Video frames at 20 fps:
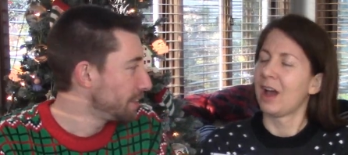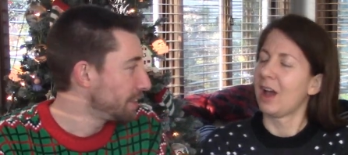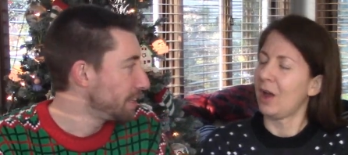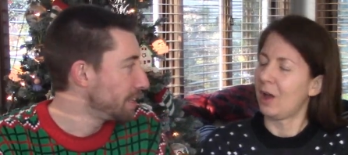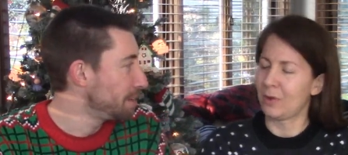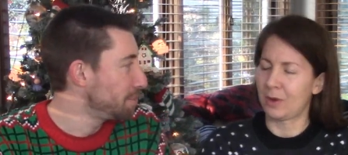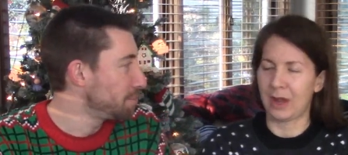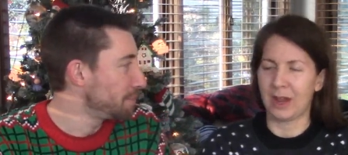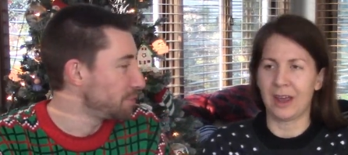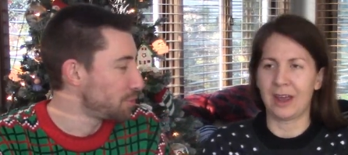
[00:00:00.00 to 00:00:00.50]

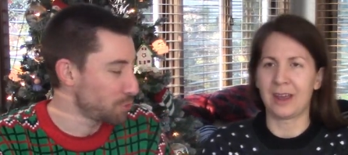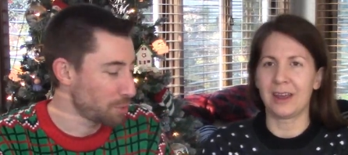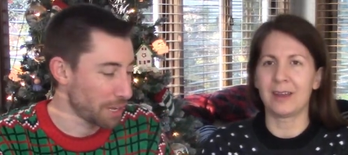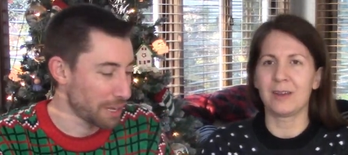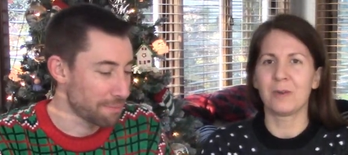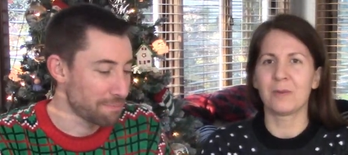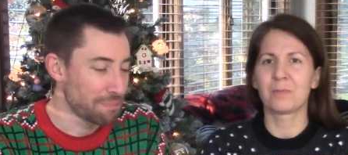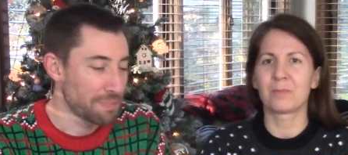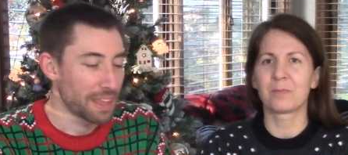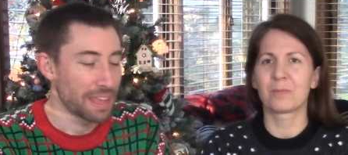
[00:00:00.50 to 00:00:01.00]

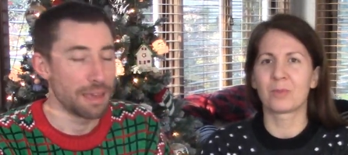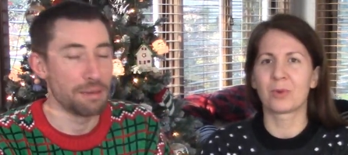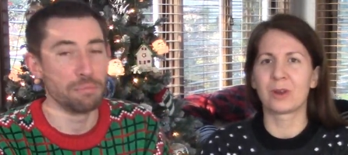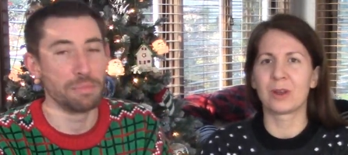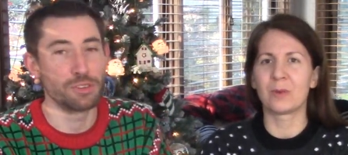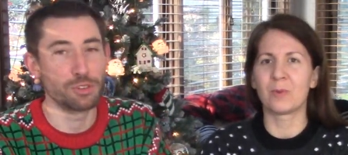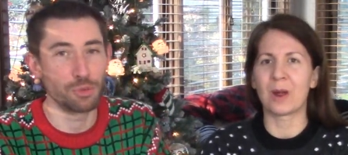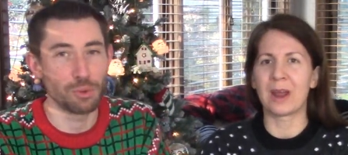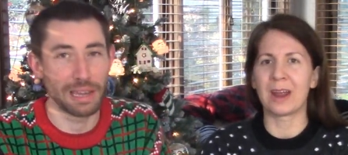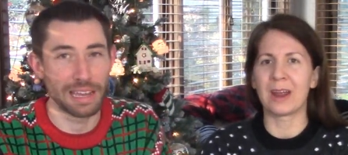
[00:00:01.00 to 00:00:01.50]
Speaker 1: Okay.
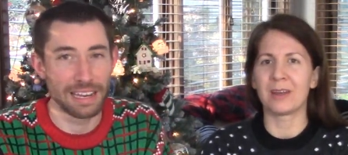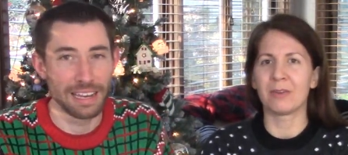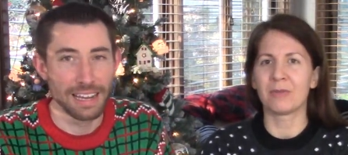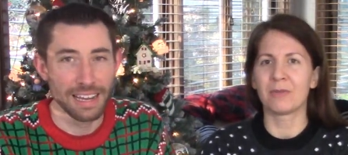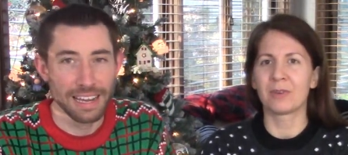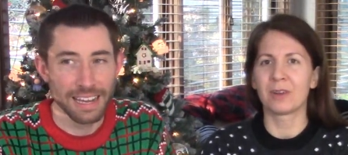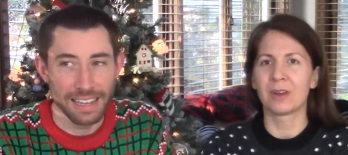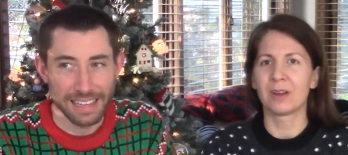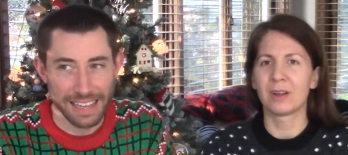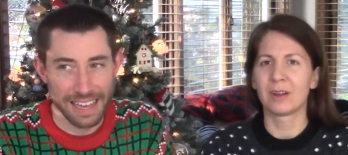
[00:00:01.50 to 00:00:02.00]
Pre-wave.
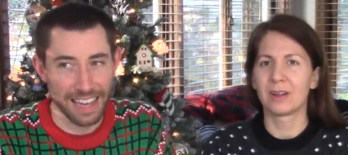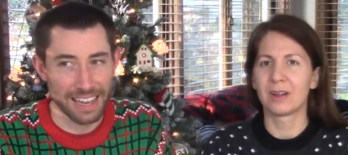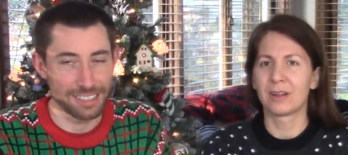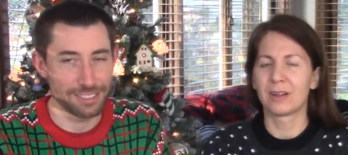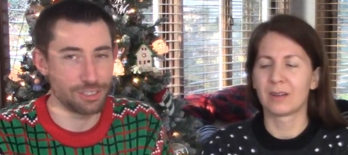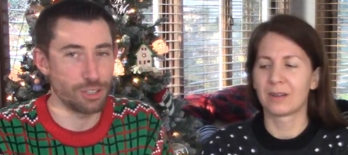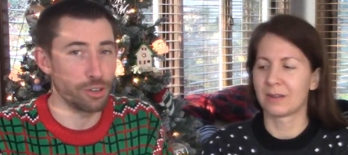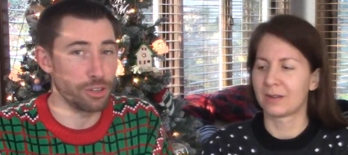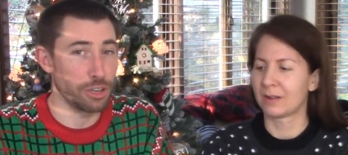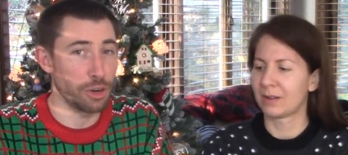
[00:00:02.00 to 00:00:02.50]
Yeah.
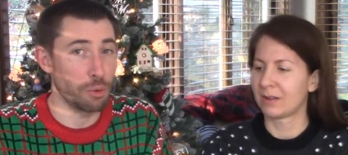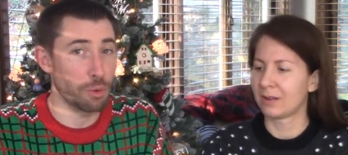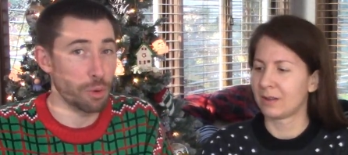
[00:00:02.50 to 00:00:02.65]
So you know